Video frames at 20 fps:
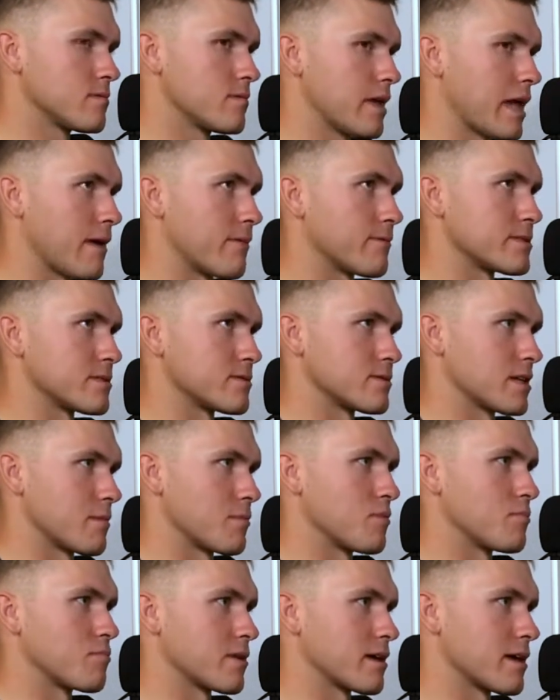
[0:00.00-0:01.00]
every single time
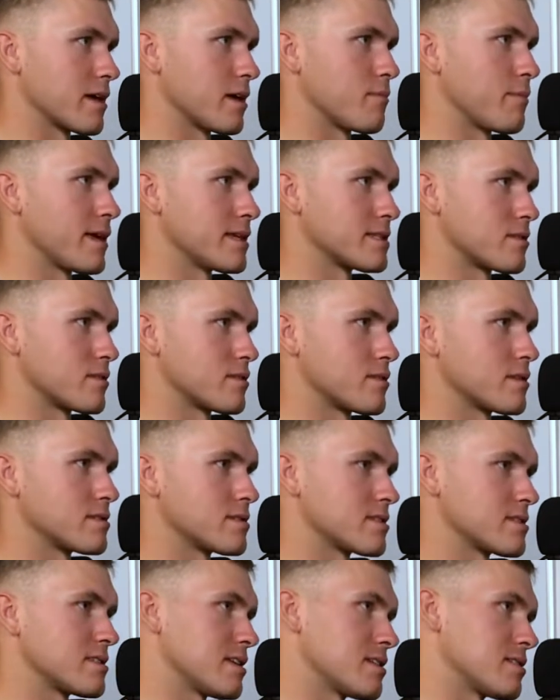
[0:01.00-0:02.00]
you play based on the
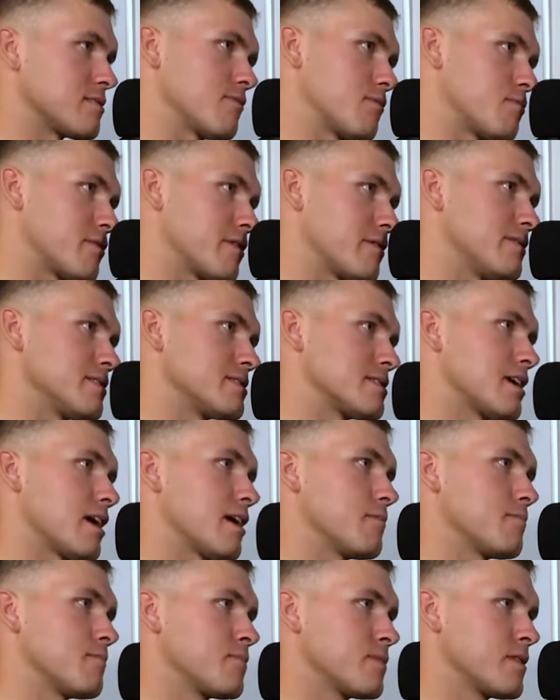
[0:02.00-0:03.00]
success of your previous
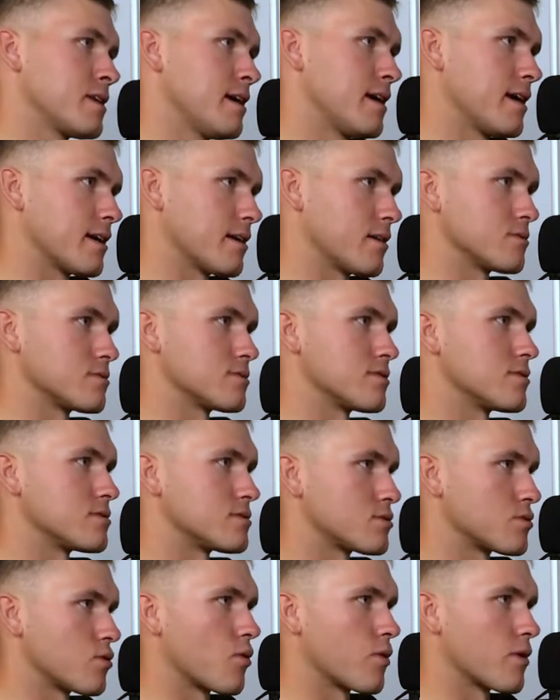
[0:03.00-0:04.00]
game, it goes through the
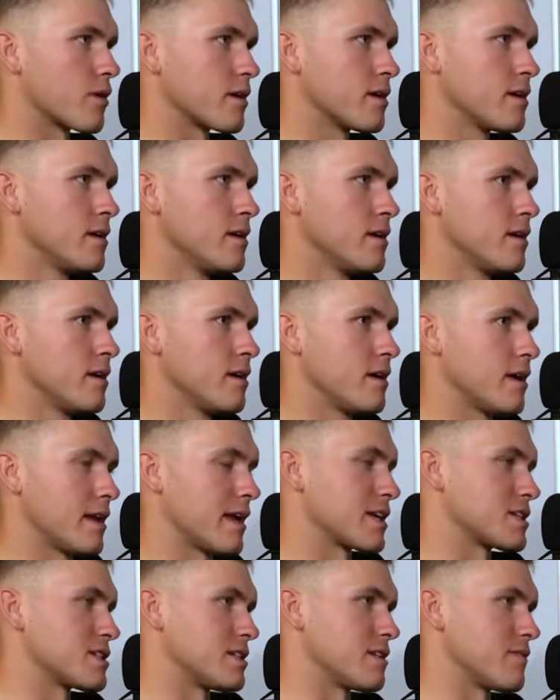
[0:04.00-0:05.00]
story and
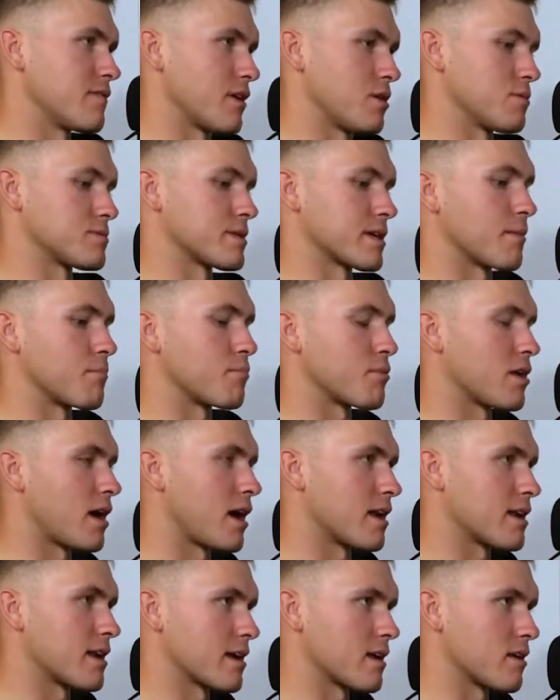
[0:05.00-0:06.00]
actually develops like a
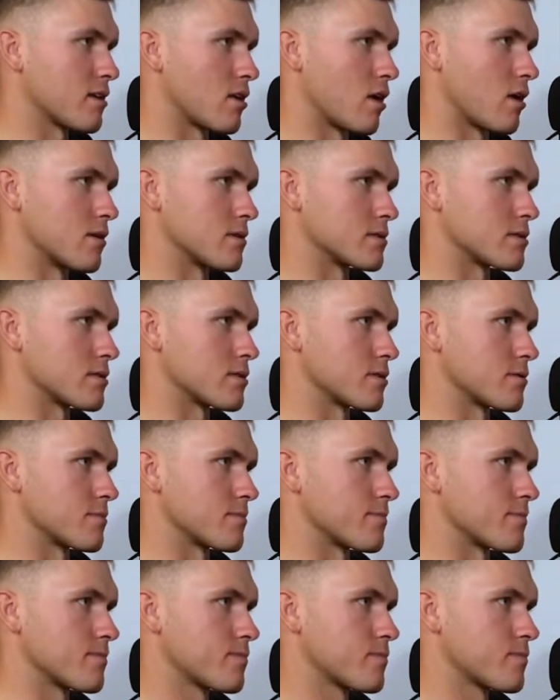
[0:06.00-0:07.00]
plot, like a long term,
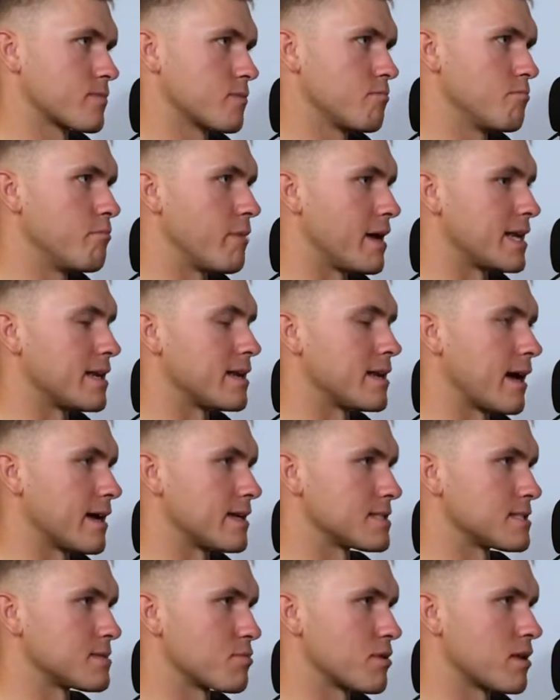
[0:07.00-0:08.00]
many
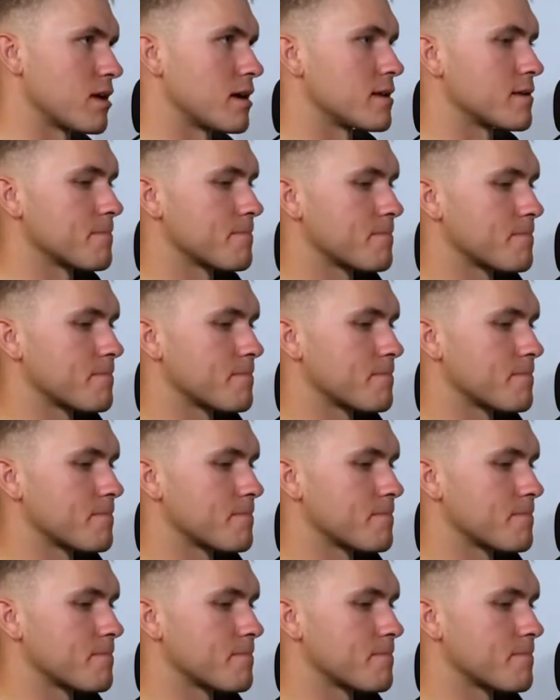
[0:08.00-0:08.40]
nights plot.